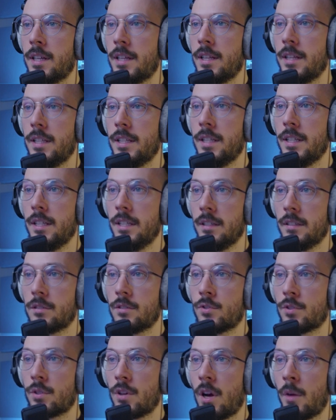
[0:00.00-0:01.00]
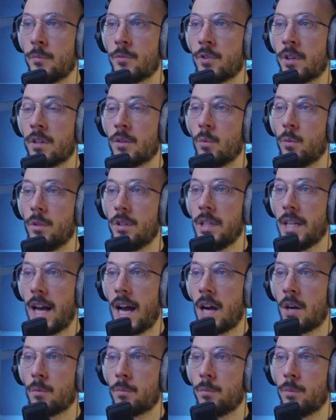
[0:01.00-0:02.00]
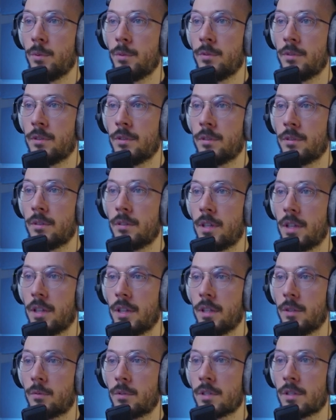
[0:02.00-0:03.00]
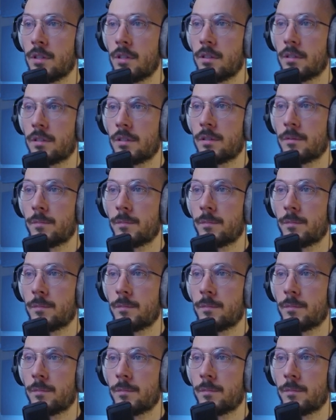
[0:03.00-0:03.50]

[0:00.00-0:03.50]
the integer object will output the result.